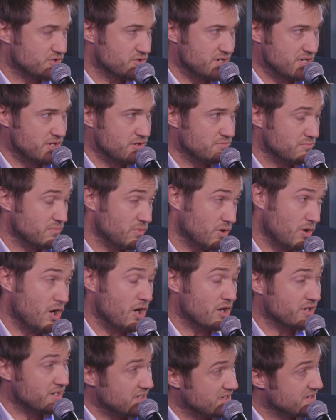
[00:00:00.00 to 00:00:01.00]
literally
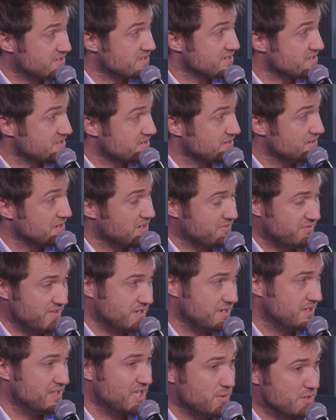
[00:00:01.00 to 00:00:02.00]
hardly existed, and if
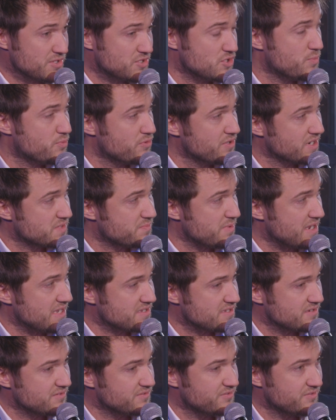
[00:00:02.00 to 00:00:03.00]
they did, they were super
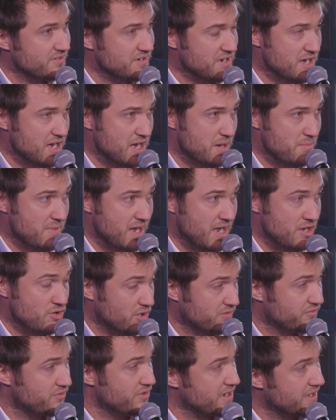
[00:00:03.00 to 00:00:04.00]
expensive and
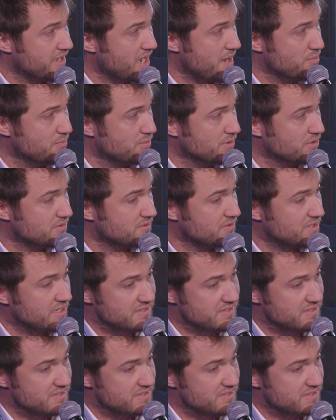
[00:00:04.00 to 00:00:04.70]
not very capable.